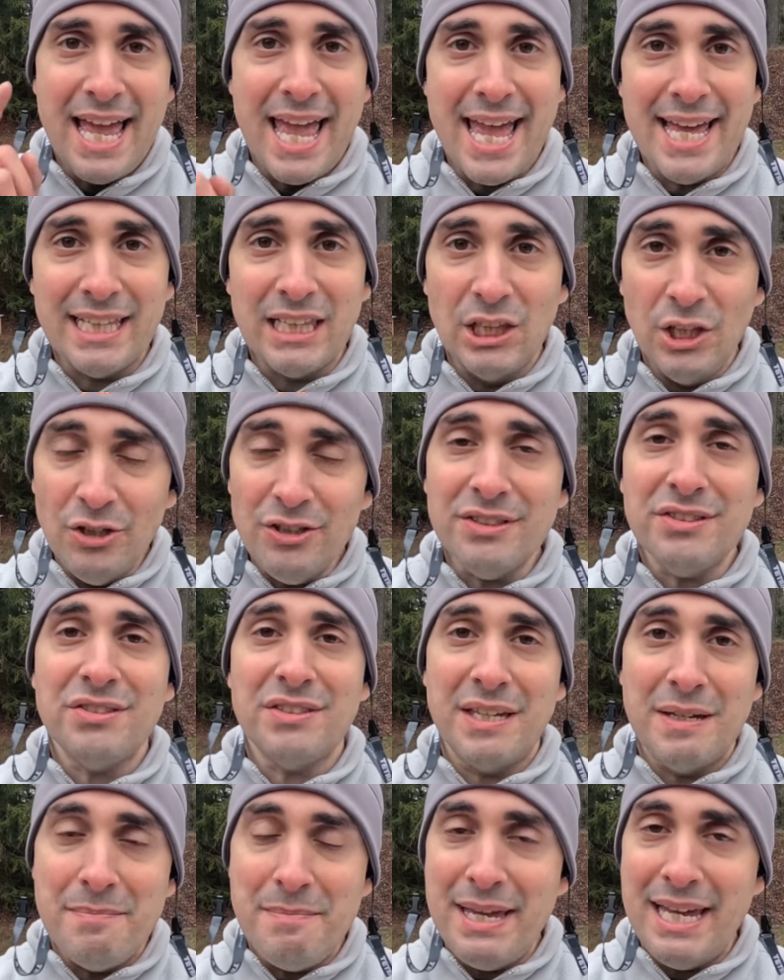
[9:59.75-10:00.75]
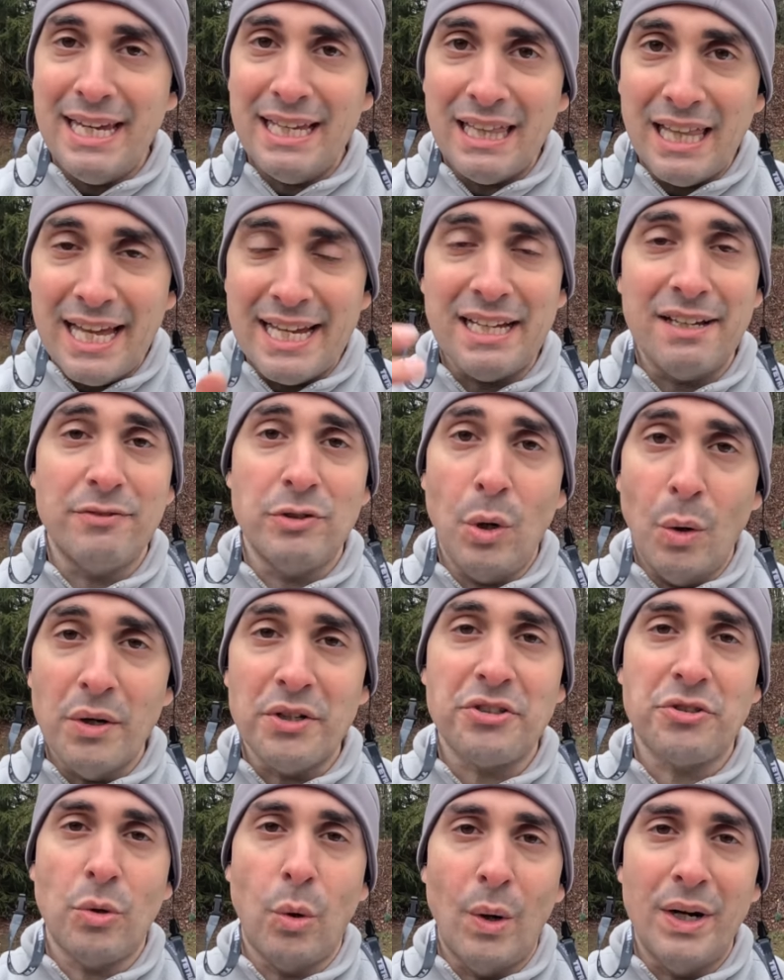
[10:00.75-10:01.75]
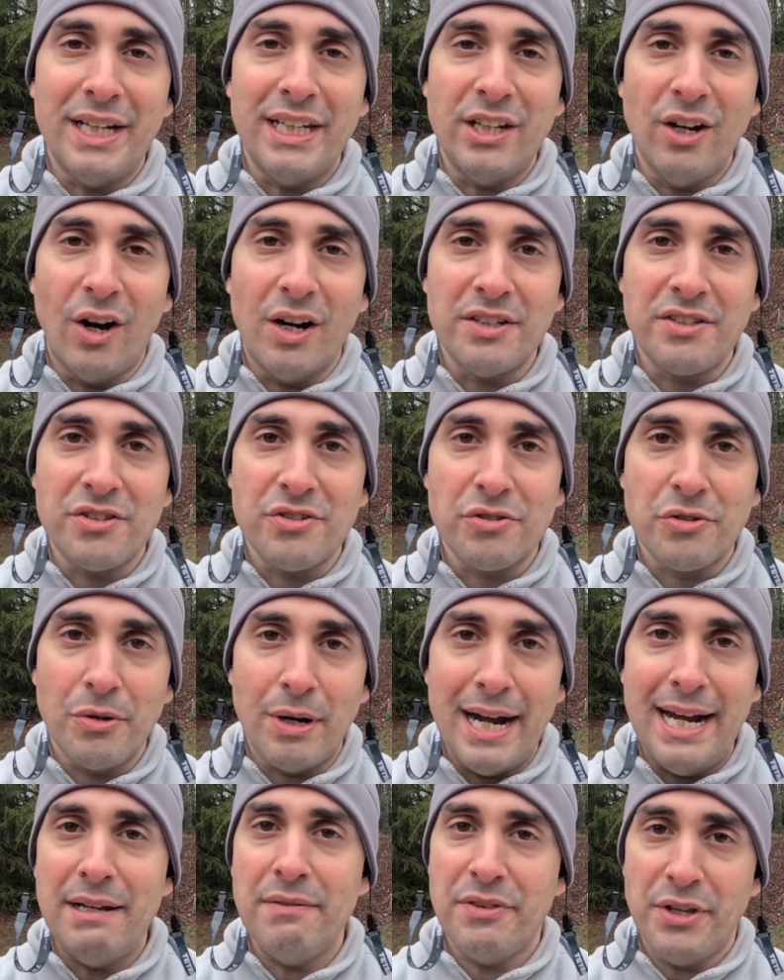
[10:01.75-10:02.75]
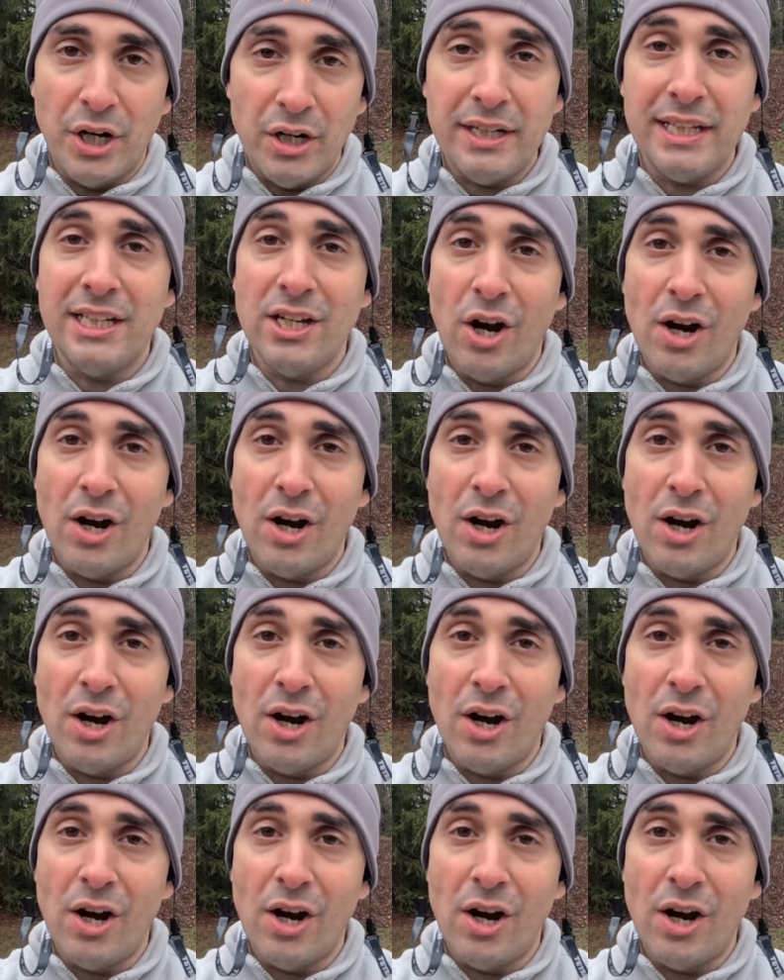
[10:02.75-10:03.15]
it looks to me like, of course, 20 yards is great, 30